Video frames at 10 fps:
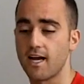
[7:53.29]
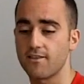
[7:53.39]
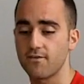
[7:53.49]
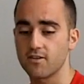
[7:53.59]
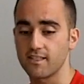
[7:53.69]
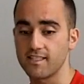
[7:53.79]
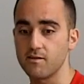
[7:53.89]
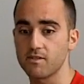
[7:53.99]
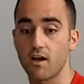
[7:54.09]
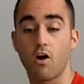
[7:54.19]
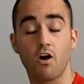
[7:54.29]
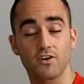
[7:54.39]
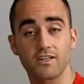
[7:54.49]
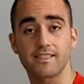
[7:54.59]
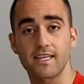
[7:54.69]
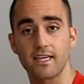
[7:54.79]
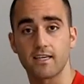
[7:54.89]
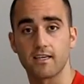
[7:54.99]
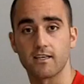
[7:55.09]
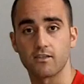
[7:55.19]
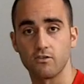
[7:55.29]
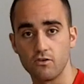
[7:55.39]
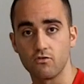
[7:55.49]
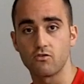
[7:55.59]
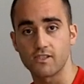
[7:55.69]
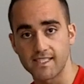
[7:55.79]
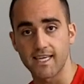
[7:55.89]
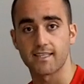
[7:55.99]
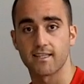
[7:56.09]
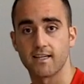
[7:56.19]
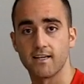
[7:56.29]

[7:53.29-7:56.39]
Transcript: At first, it seems the hardest thing to do, to sit.